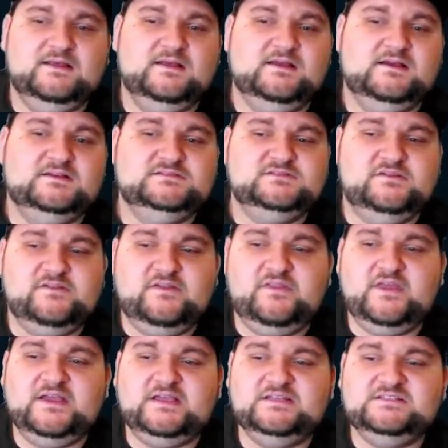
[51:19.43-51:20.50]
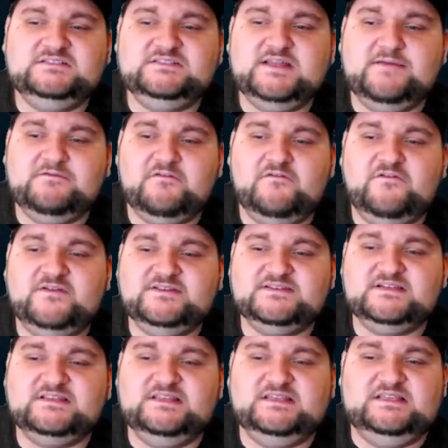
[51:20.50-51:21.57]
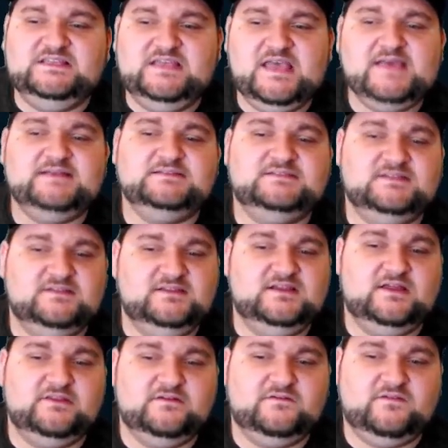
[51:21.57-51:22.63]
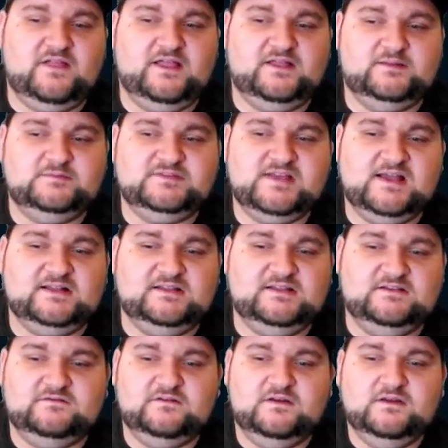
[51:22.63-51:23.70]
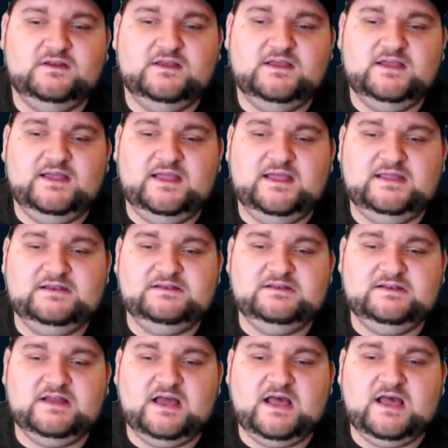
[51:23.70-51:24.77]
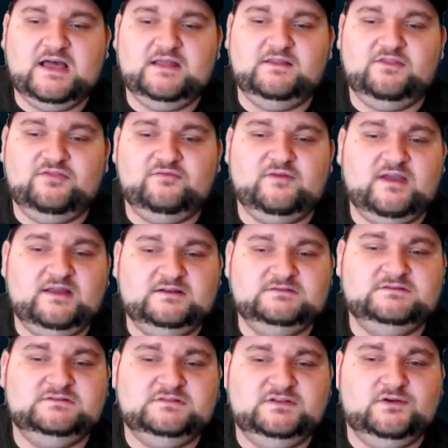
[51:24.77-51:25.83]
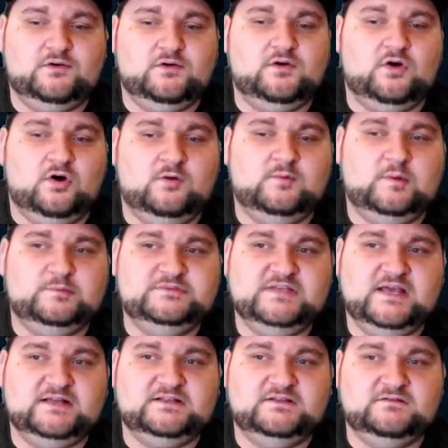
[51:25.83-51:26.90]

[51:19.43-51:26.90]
So then they can just never physically get to the other flank objective and not threaten your home objective.